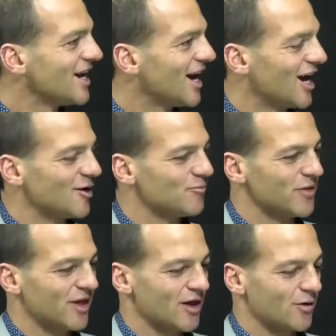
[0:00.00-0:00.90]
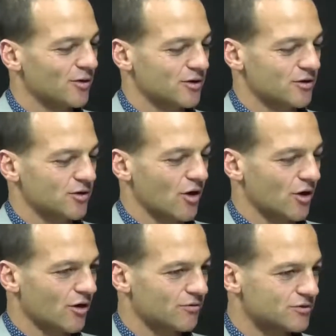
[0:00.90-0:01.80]
and they were
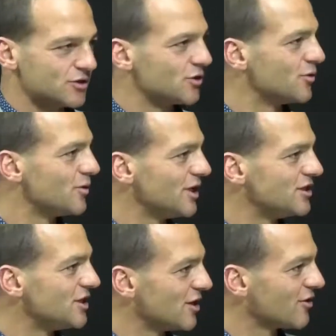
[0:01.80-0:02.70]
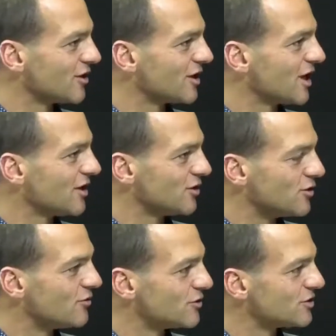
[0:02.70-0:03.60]
going off to do engineering at the
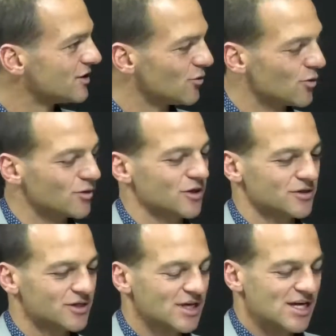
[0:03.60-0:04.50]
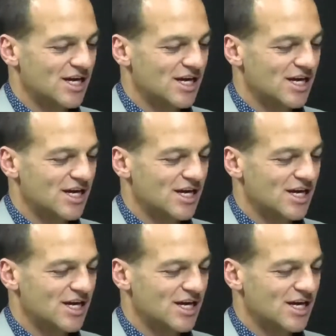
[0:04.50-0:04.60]
University of Auckland.